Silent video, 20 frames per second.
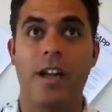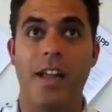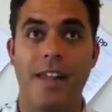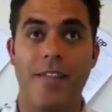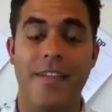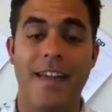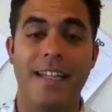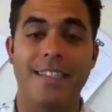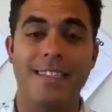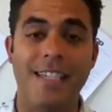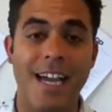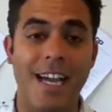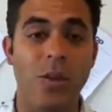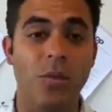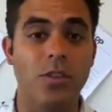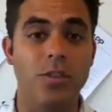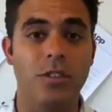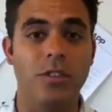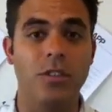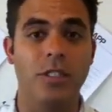and that's kind
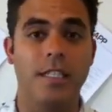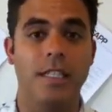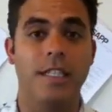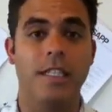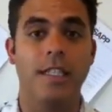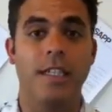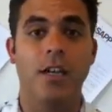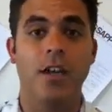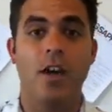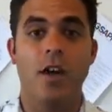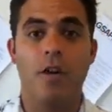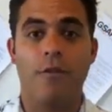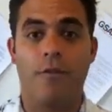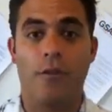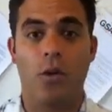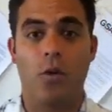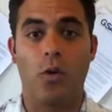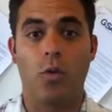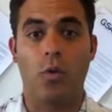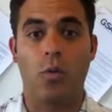of what you need
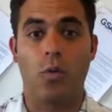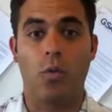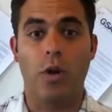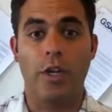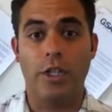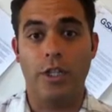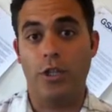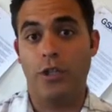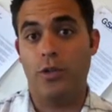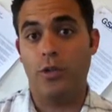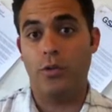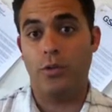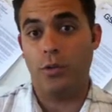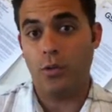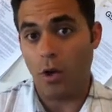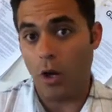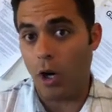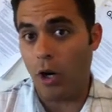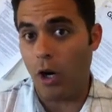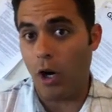for when
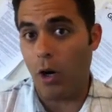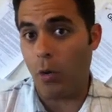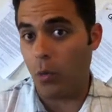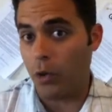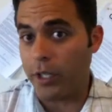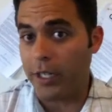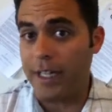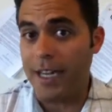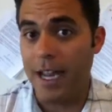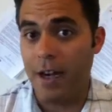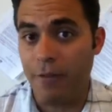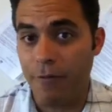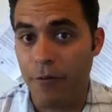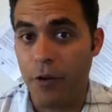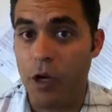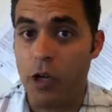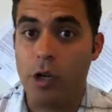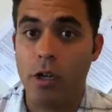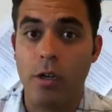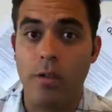you are working at a
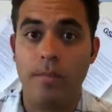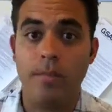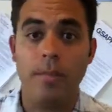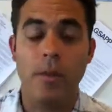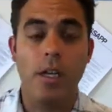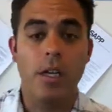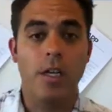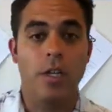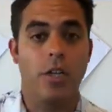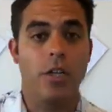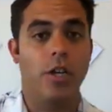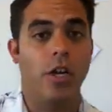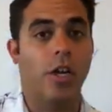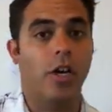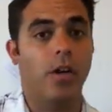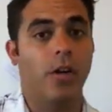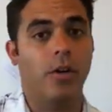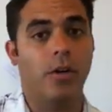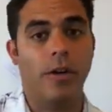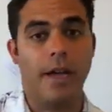firm,
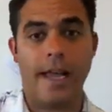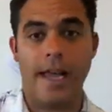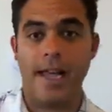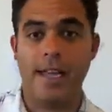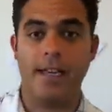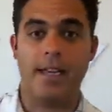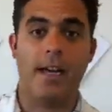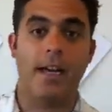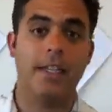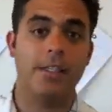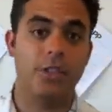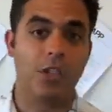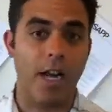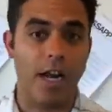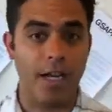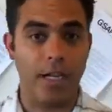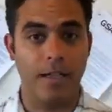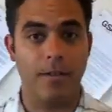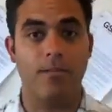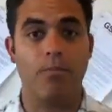and
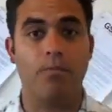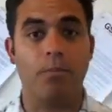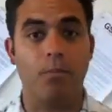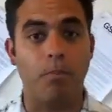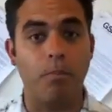trying